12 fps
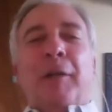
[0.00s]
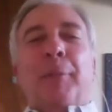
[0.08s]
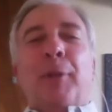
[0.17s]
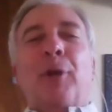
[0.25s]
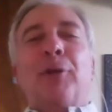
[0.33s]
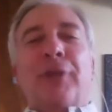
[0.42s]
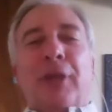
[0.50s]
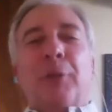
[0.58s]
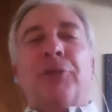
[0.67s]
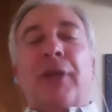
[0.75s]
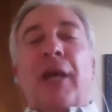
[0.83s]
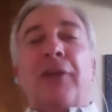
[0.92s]
because here
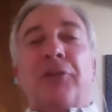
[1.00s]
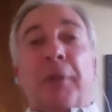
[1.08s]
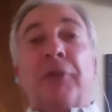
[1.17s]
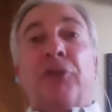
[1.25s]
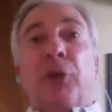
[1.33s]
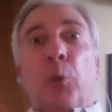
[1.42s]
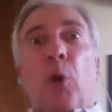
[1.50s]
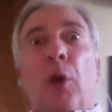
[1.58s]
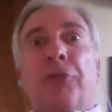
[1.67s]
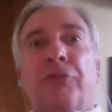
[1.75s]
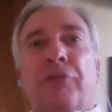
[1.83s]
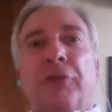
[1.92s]
was a guy, especially at
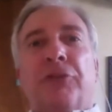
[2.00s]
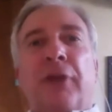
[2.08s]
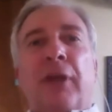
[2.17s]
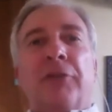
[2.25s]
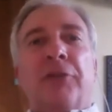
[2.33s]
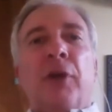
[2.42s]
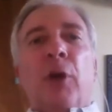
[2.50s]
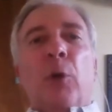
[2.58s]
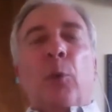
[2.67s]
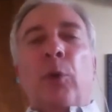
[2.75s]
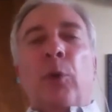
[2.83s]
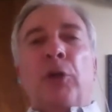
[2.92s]
Wall Street sales,
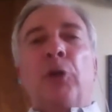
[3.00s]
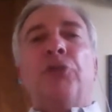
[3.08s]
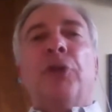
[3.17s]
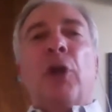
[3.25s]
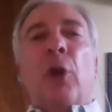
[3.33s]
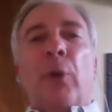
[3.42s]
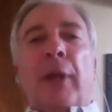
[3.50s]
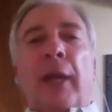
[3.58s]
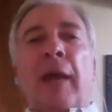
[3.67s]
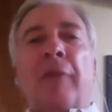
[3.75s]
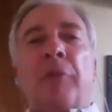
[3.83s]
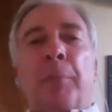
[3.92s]
we were used to going
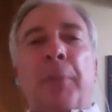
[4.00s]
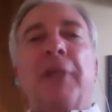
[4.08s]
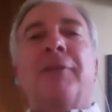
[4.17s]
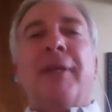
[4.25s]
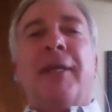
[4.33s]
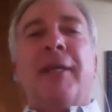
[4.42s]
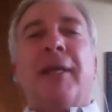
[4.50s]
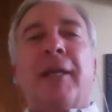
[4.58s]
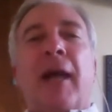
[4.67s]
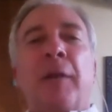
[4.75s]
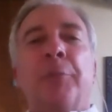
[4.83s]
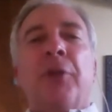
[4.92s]
after big ticket
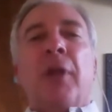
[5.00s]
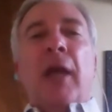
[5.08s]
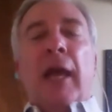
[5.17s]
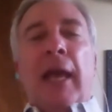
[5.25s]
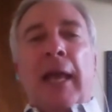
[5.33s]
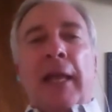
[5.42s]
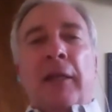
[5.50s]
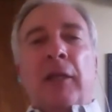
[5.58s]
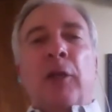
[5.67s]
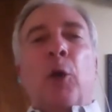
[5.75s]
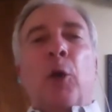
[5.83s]
items and,